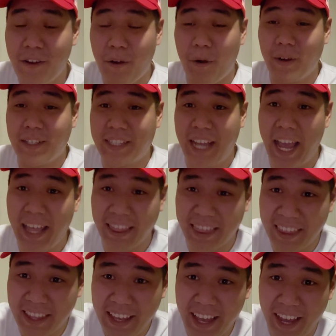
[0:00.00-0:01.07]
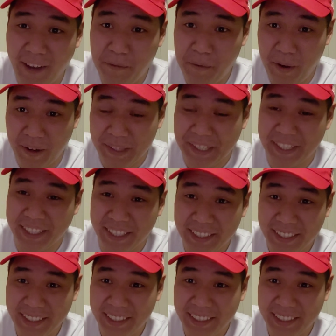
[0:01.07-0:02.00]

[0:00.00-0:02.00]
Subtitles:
or tenth at worst.